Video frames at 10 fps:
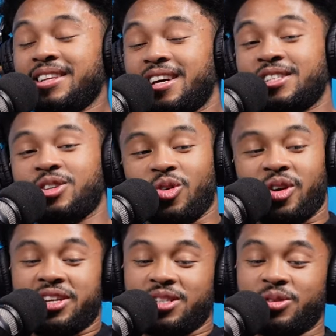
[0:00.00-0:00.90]
That's
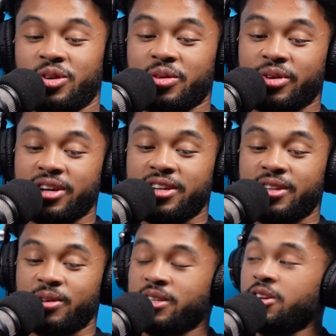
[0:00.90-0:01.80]
crazy work, bro.
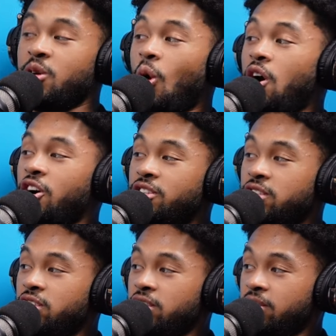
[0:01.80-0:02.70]
Is there any walk-ons
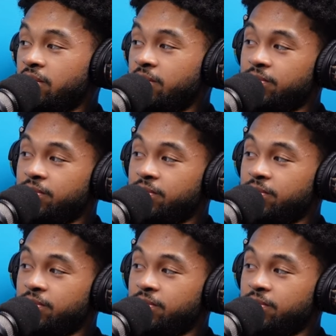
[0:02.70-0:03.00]
this year?